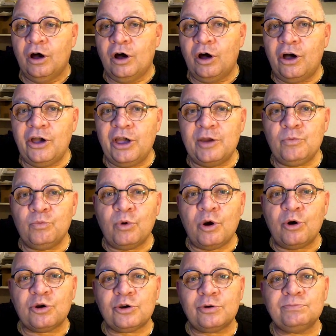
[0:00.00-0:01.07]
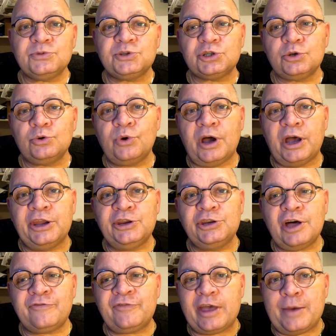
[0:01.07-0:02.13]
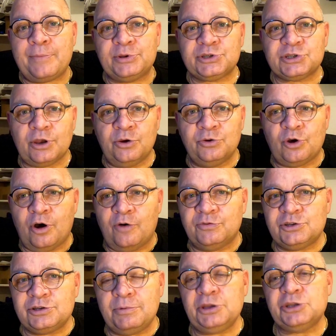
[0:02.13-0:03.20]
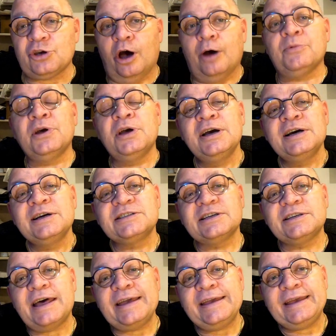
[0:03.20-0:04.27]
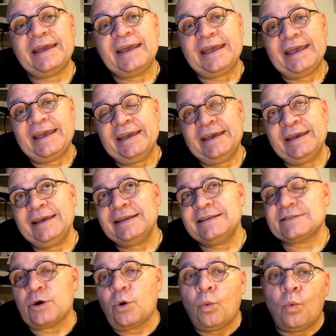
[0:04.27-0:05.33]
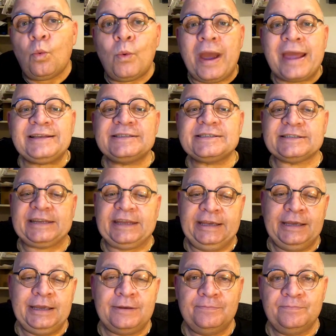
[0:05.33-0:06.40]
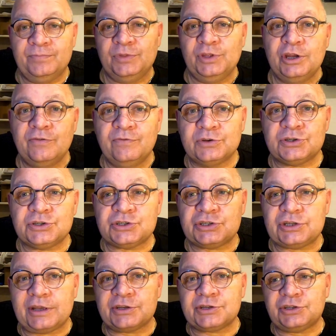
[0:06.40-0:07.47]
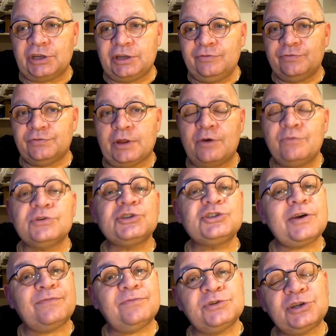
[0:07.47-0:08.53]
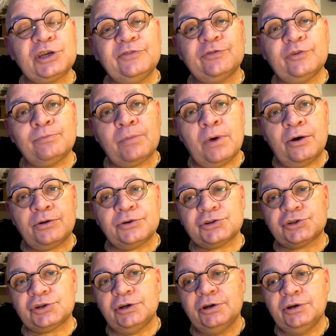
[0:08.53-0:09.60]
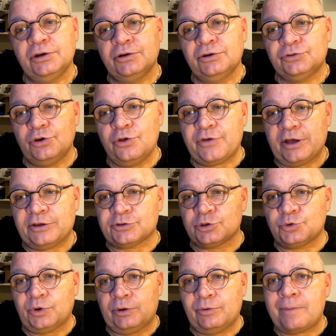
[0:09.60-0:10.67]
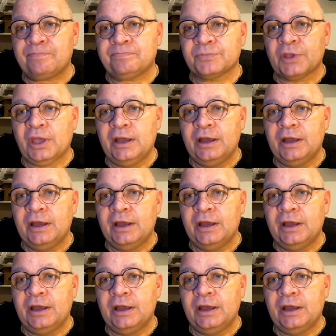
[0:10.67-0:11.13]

Hi and welcome to another episode of Timmy Time. Today is Wednesday, the 17th of March 2021.